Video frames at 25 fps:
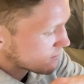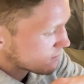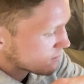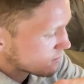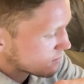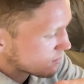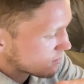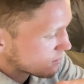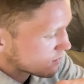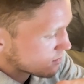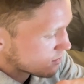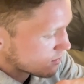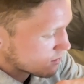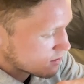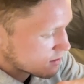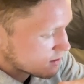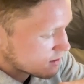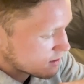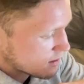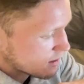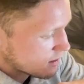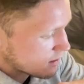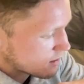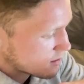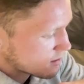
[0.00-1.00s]
So
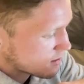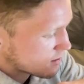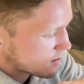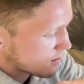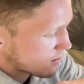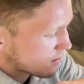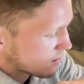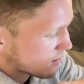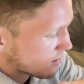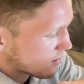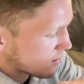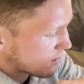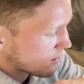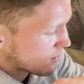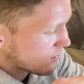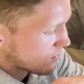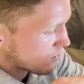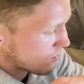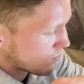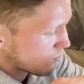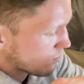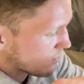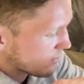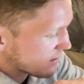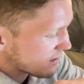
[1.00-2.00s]

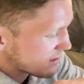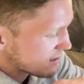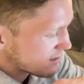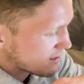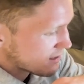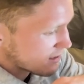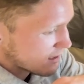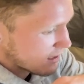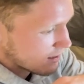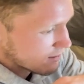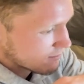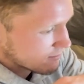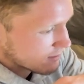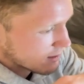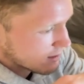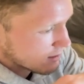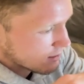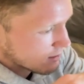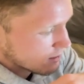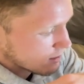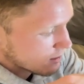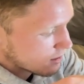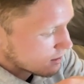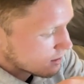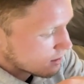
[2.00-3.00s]

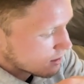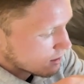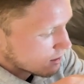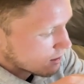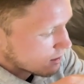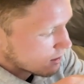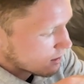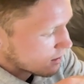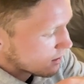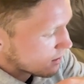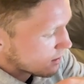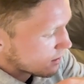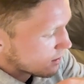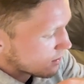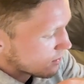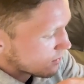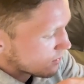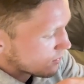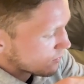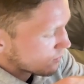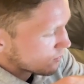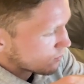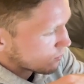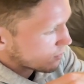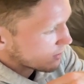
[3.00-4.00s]

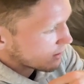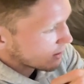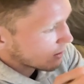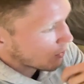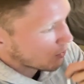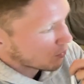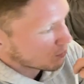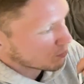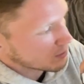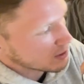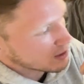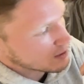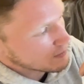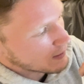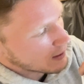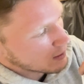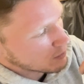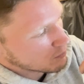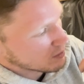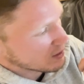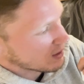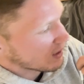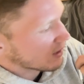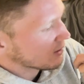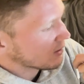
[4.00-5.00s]
6/27/23. That way
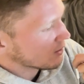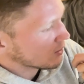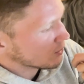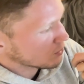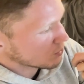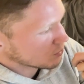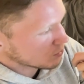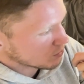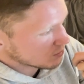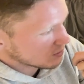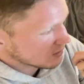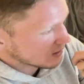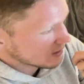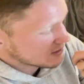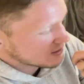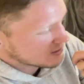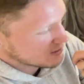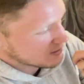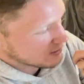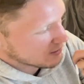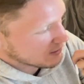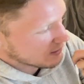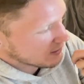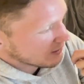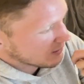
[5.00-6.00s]
I know who listed
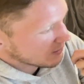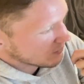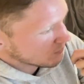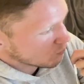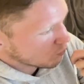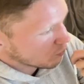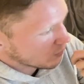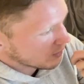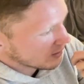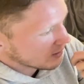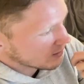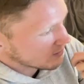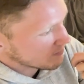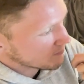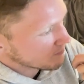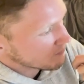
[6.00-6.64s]
it and when.